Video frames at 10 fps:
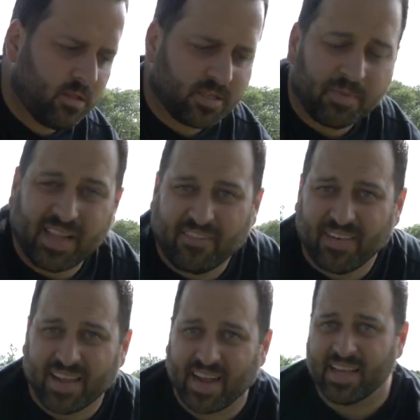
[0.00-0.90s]
something that I
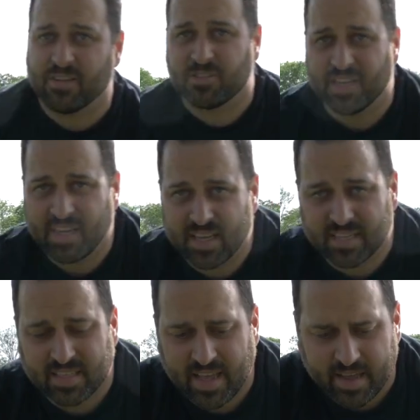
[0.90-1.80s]
find kind of interesting
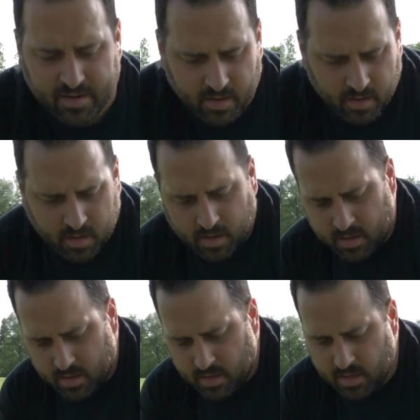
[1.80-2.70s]
is that
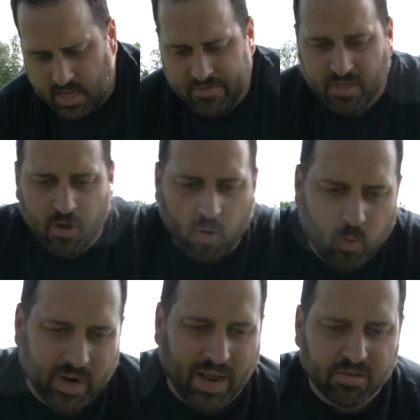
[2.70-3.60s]
even though
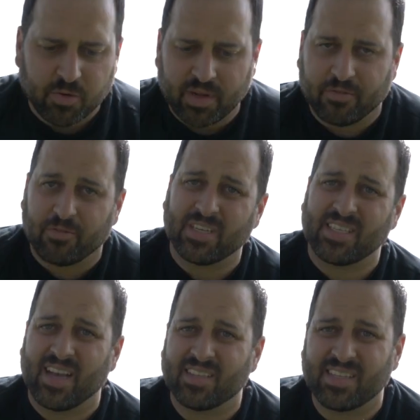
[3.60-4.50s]
what I was doing in
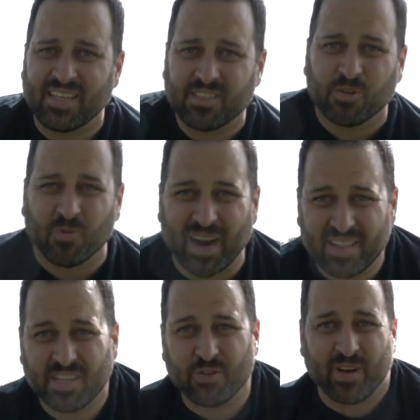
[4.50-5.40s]
freestyle didn't
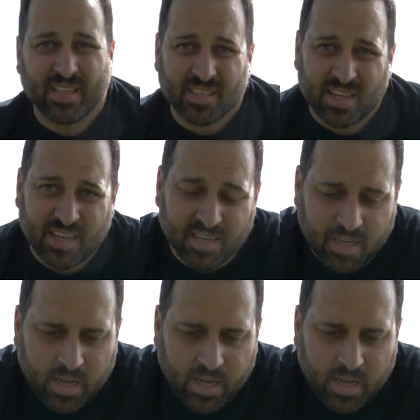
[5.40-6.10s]
directly translate,